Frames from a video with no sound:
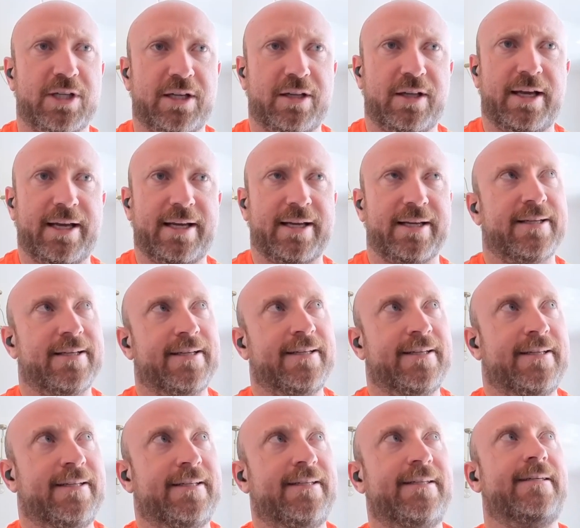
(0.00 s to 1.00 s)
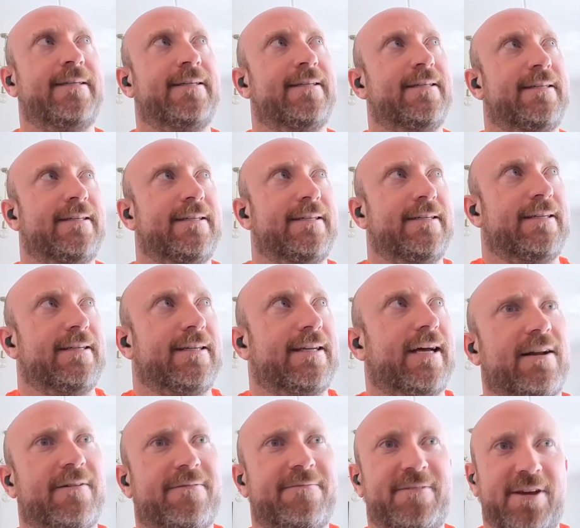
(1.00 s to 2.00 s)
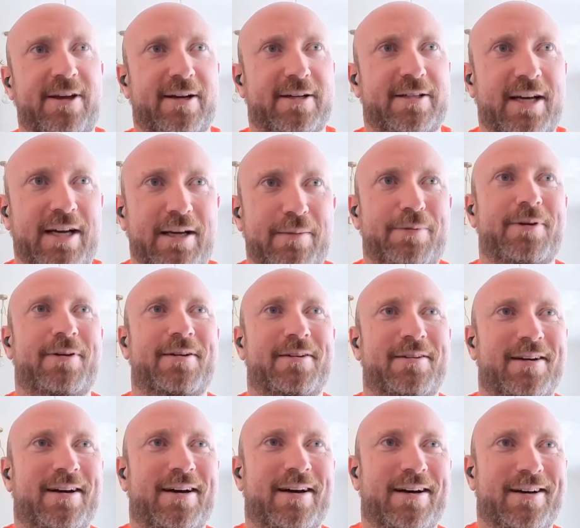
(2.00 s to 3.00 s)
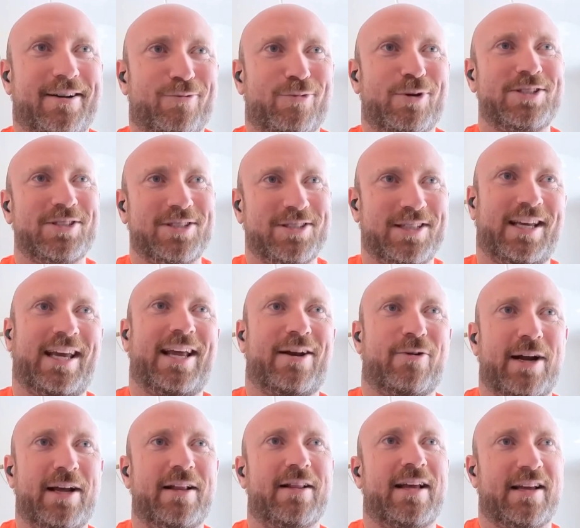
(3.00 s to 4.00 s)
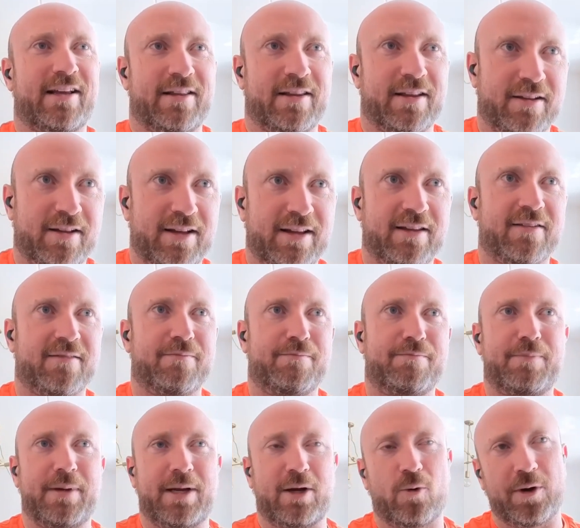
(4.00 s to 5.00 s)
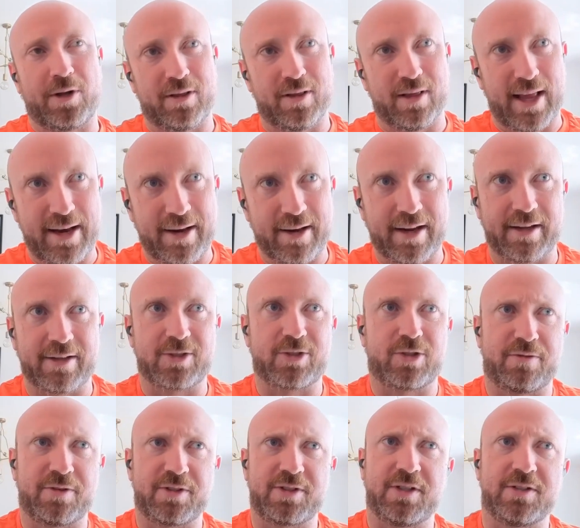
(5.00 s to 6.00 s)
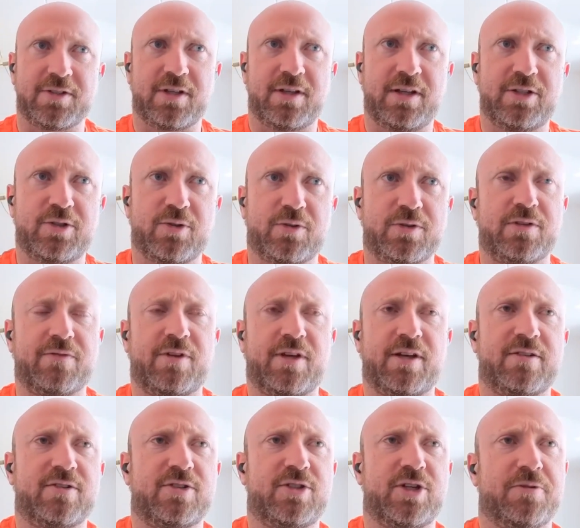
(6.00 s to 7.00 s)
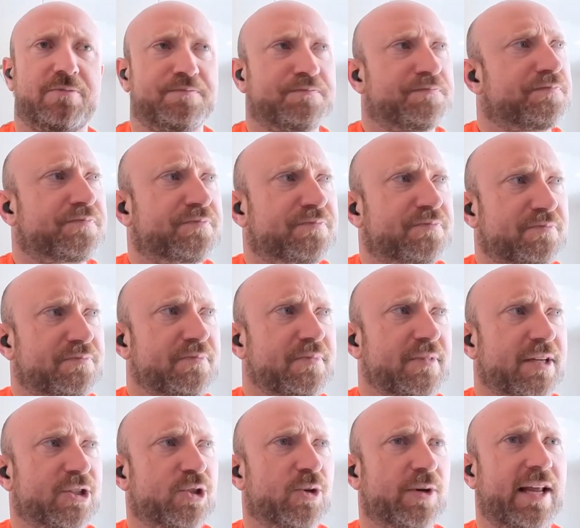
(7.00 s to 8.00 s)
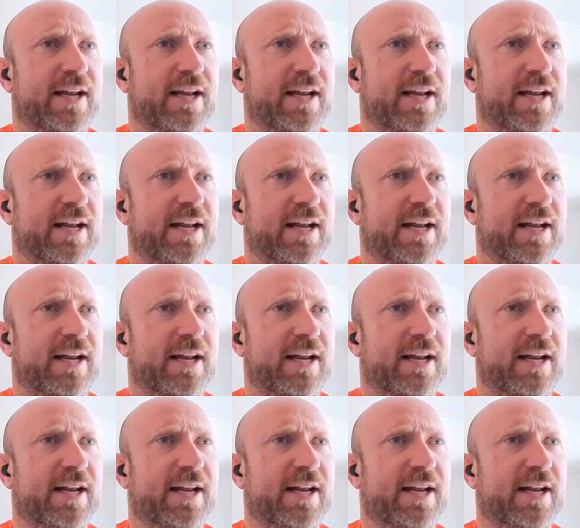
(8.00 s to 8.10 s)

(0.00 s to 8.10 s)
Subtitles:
like kind of fiat type risks again, right? Like in the Bitcoin lending services and these sorts of things. So again, I